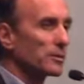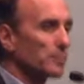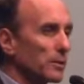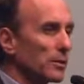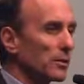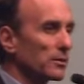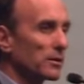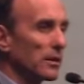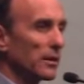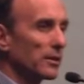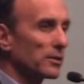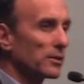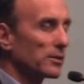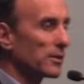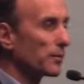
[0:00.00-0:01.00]
this because
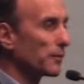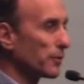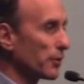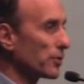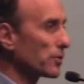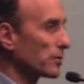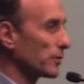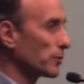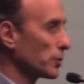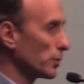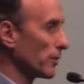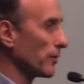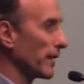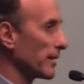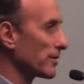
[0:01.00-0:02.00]
this is the first of
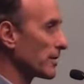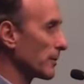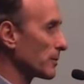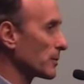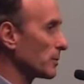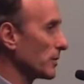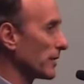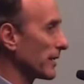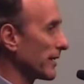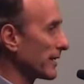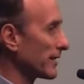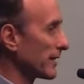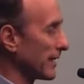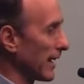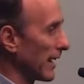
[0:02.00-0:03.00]
two events I'm speaking
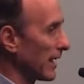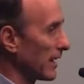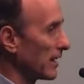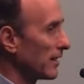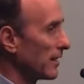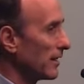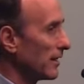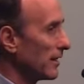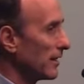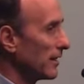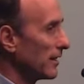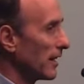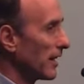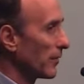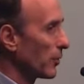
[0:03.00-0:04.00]
at today.
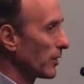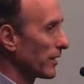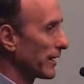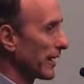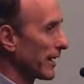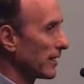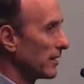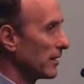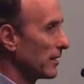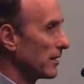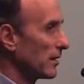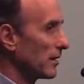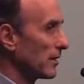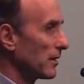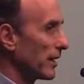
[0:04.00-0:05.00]
I've already
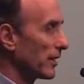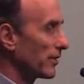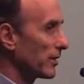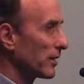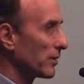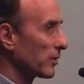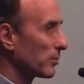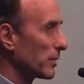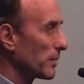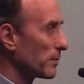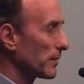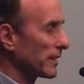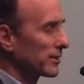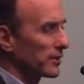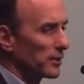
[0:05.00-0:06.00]
had, I think, three
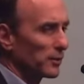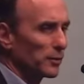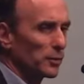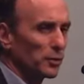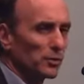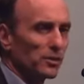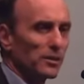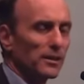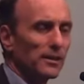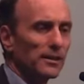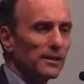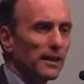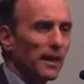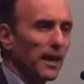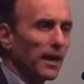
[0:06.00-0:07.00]
press interviews.
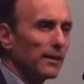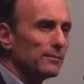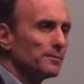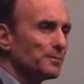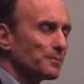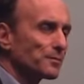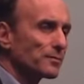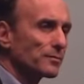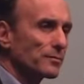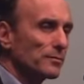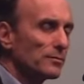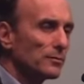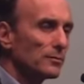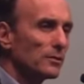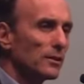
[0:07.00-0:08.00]
Um,
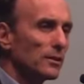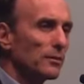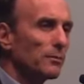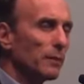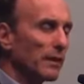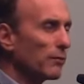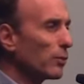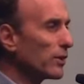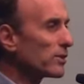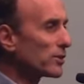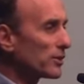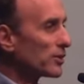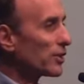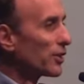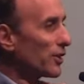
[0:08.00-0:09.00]
my
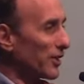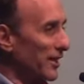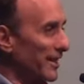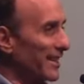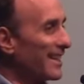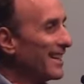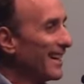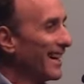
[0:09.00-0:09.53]
voice is hurting,